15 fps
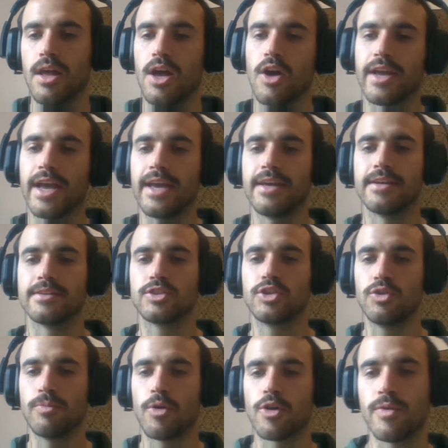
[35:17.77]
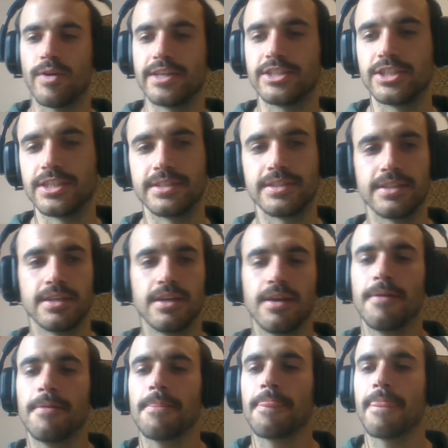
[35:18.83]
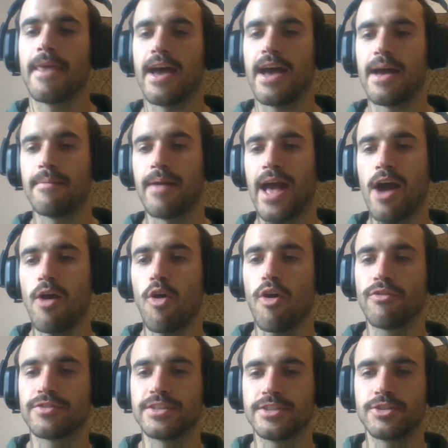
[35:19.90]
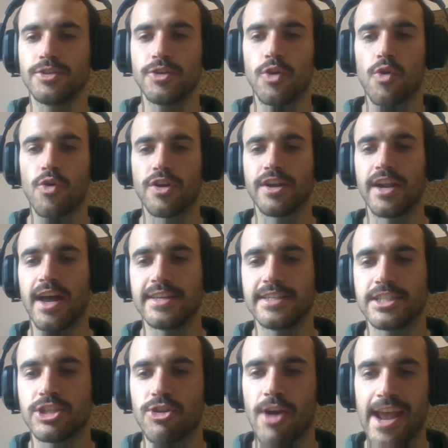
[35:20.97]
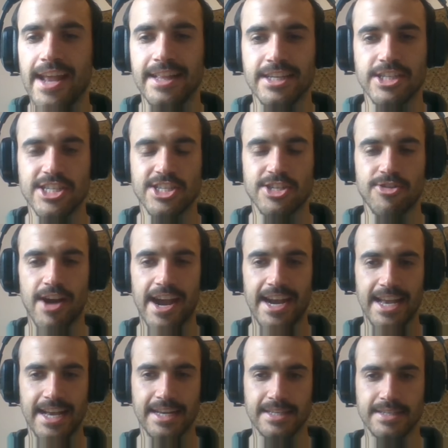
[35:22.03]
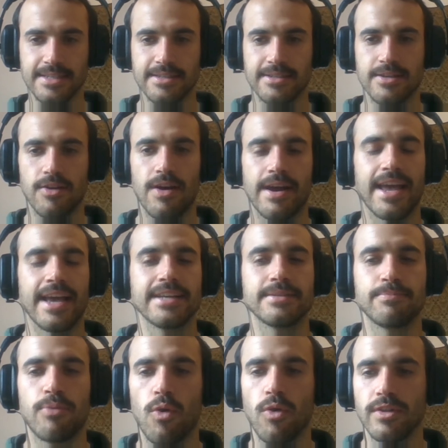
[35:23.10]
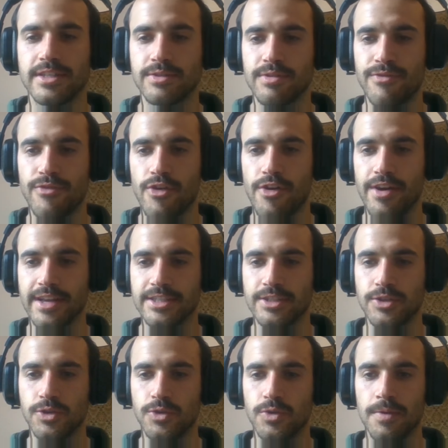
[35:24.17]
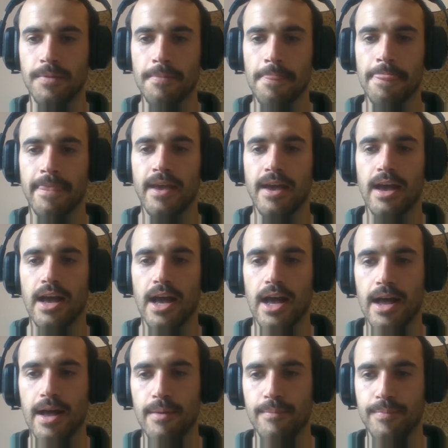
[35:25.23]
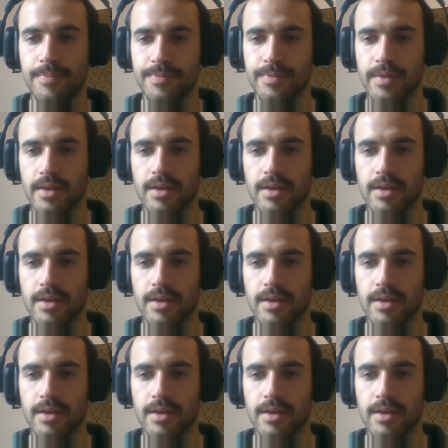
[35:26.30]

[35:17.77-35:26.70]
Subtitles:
okay. 2 more questions. How often do you organize trainers trainings? So I guess Paul is referring to um,